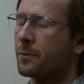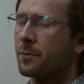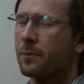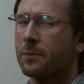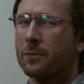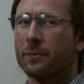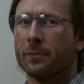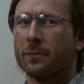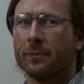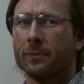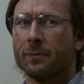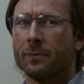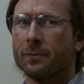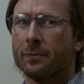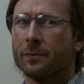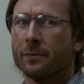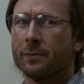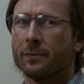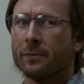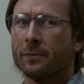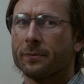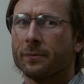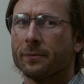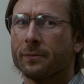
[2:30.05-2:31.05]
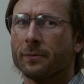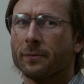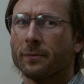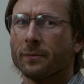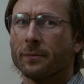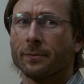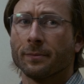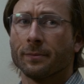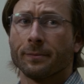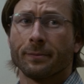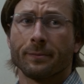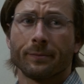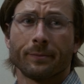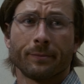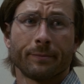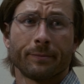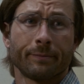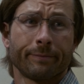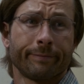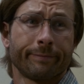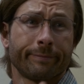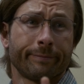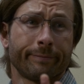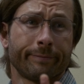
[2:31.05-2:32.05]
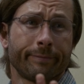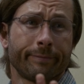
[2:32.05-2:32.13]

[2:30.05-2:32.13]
the accused. As Gary